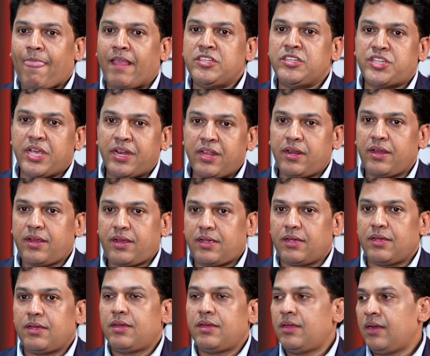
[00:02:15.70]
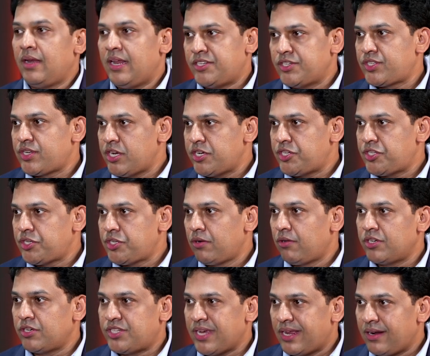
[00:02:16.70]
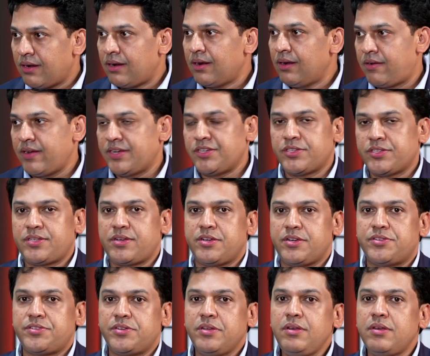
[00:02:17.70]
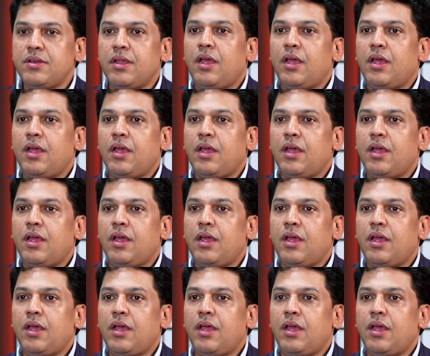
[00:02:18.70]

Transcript: generic legislation or general legislation.